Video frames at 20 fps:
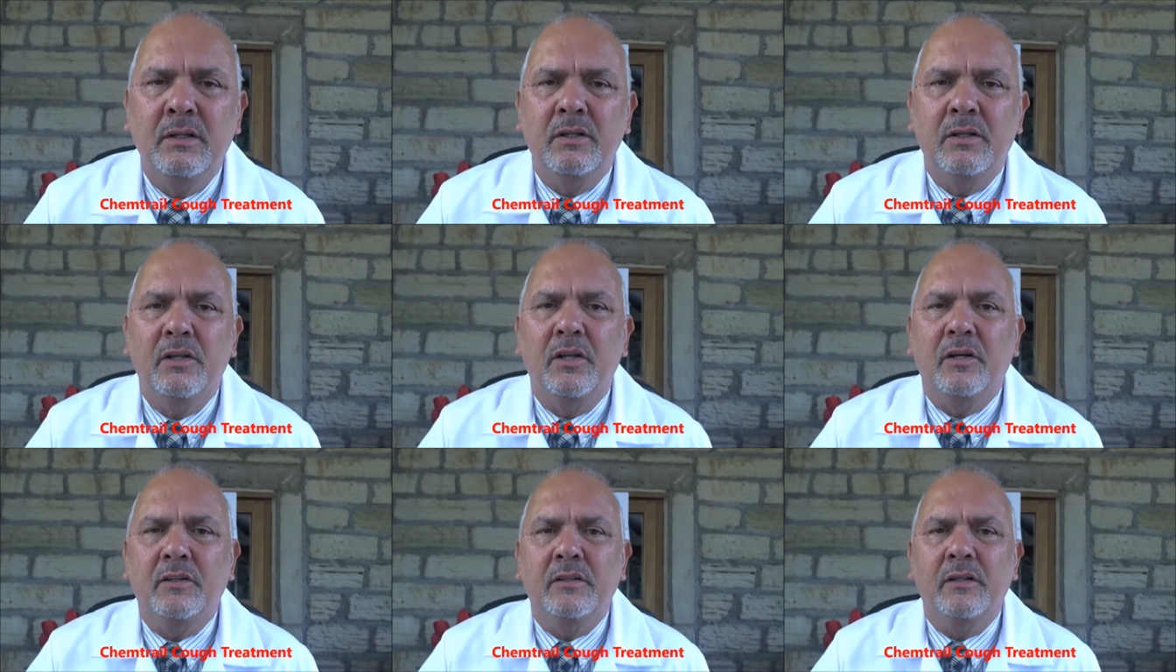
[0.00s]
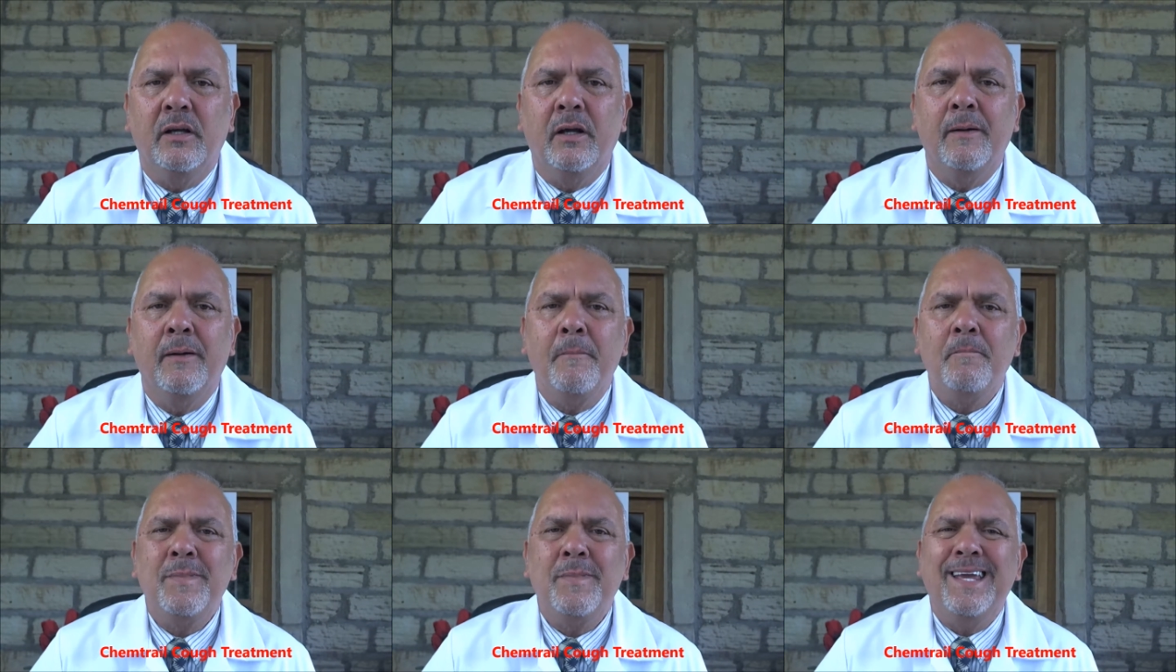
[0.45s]
lung
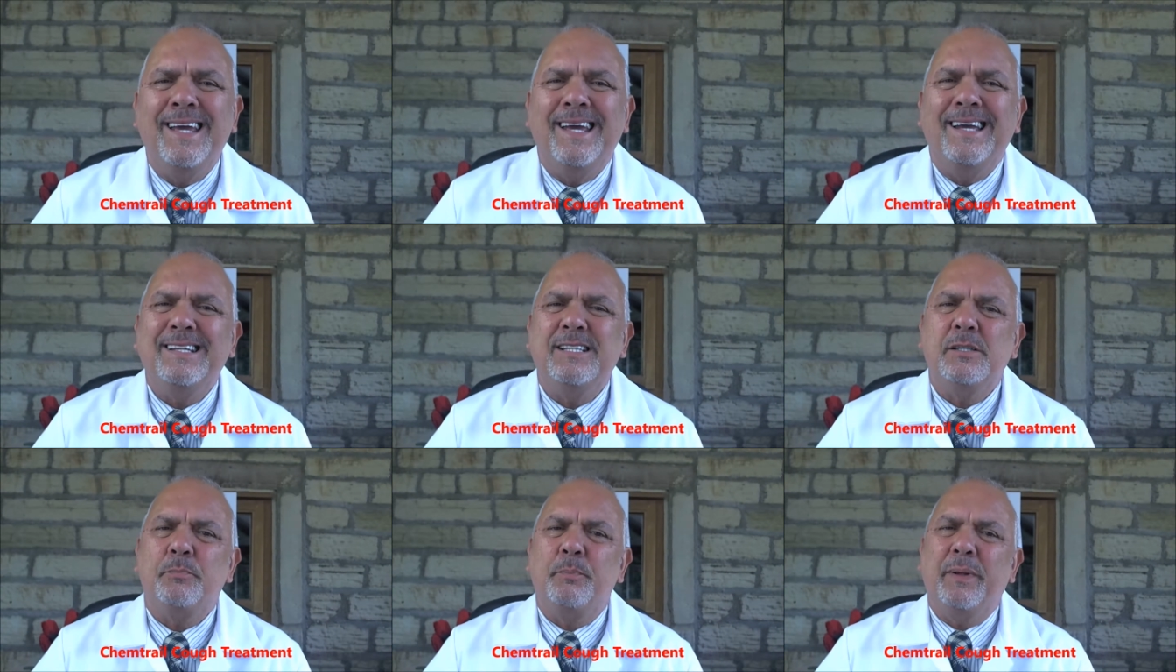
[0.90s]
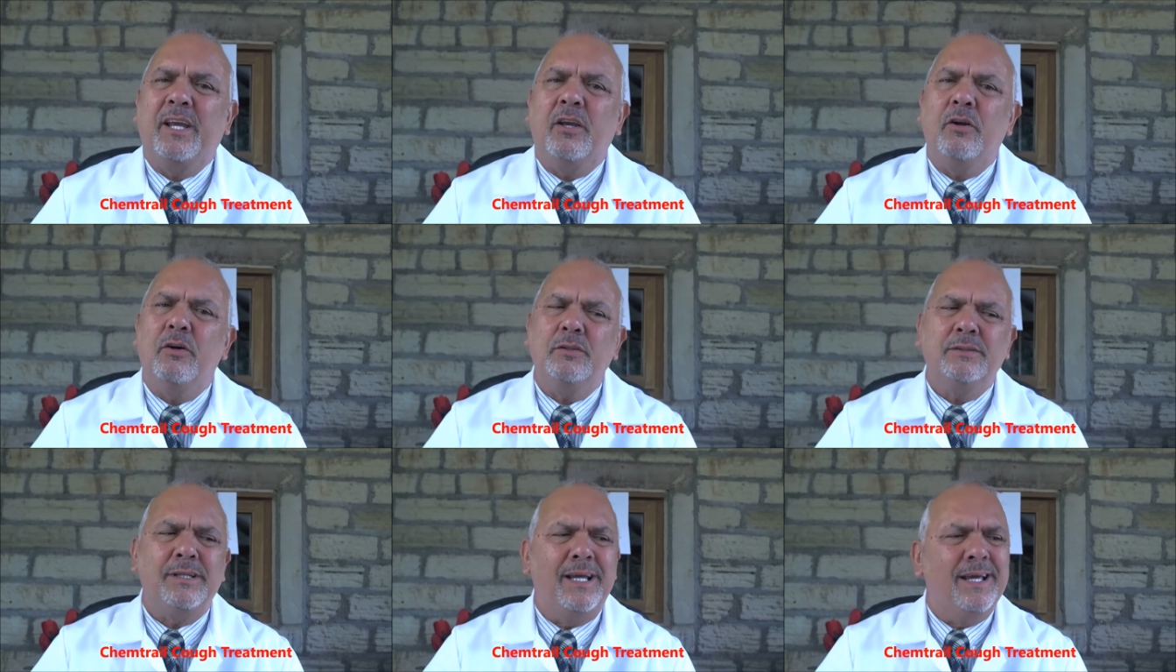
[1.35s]
is
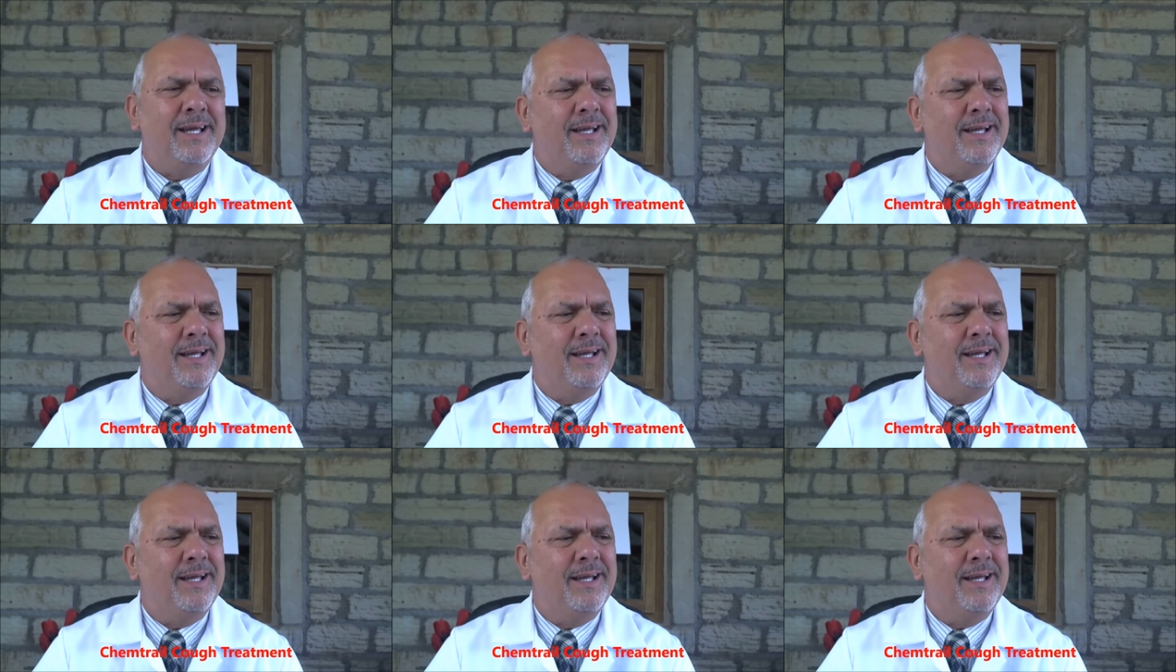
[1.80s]
because